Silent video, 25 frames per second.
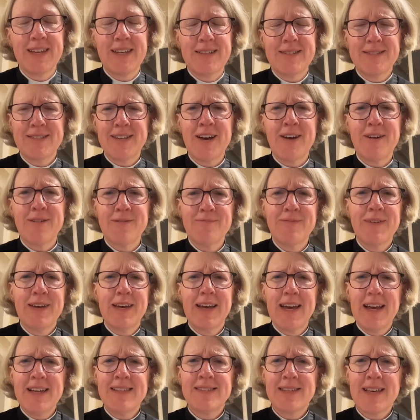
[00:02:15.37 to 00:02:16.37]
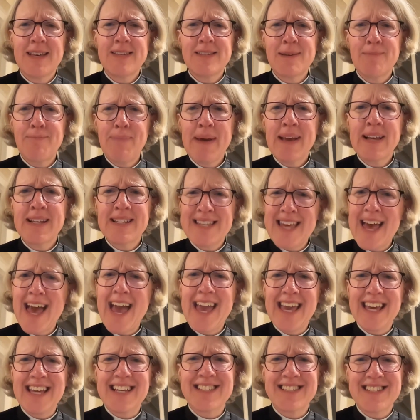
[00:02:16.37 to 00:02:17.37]
So it's a big
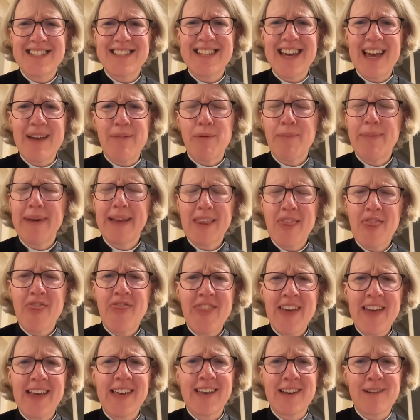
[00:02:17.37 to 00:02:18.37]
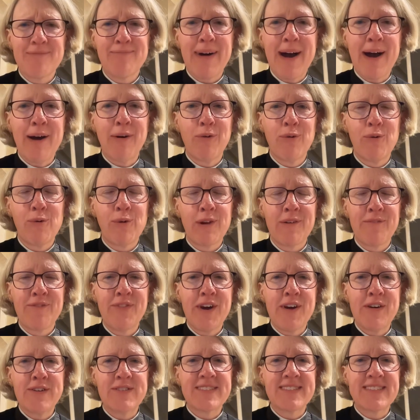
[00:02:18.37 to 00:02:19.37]
day today when we can think about all of
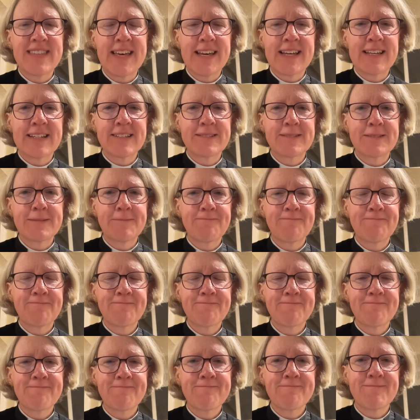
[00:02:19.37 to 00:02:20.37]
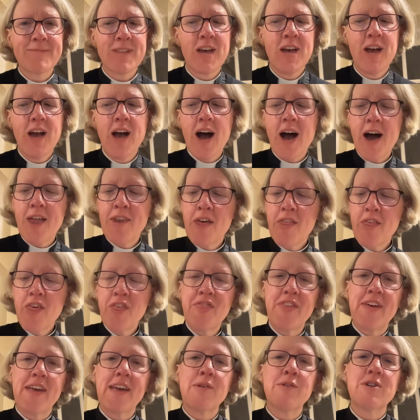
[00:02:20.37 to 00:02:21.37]
those things. Another
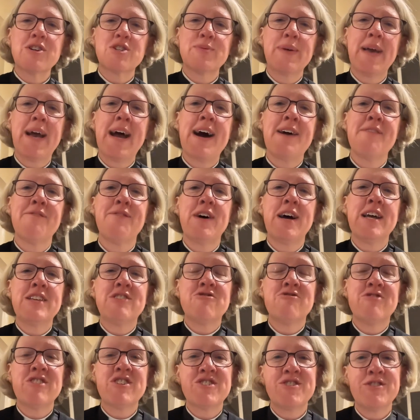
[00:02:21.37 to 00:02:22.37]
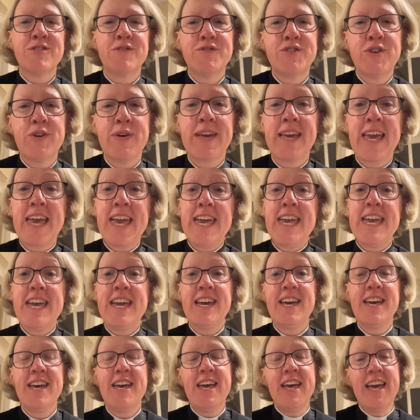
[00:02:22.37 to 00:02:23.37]
thing which we have a tradition of doing
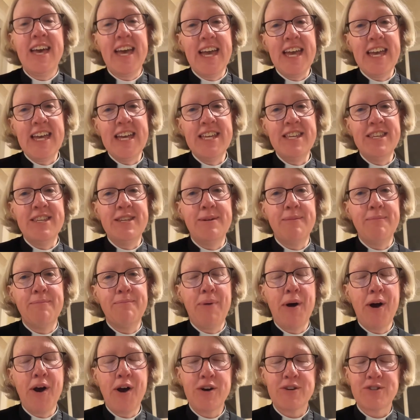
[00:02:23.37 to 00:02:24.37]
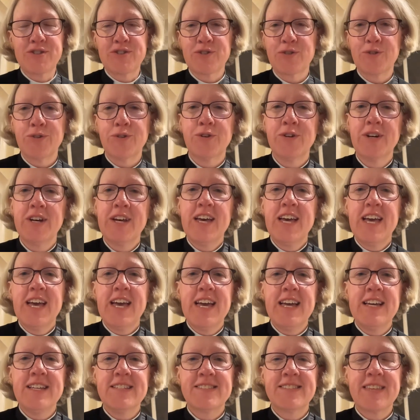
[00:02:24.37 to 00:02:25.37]
here in Pershore
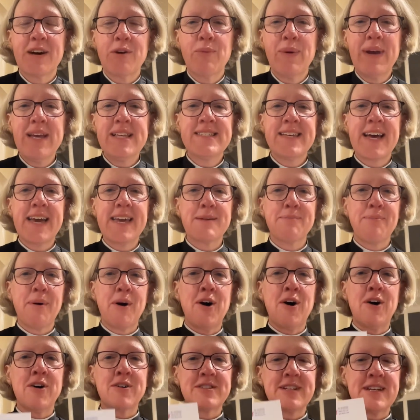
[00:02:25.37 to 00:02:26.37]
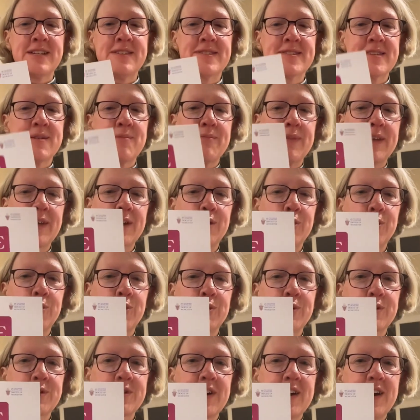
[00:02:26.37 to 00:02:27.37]
is that we take part in something
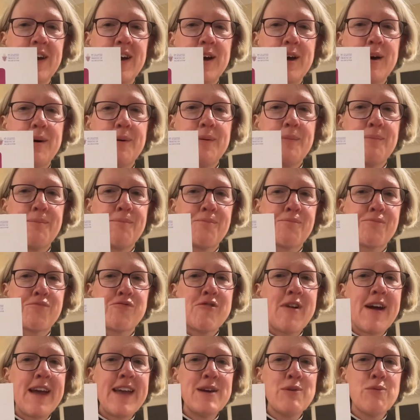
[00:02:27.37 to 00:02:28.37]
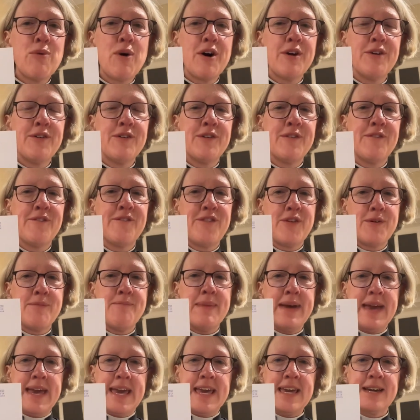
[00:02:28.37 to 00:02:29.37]
called Pray One For
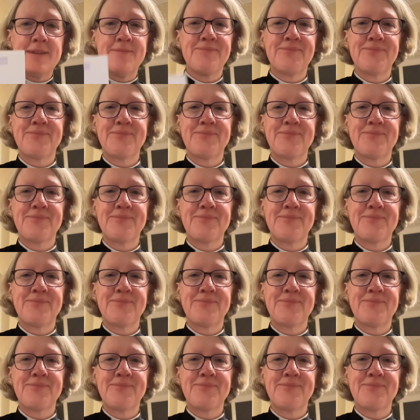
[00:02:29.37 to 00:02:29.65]
Me.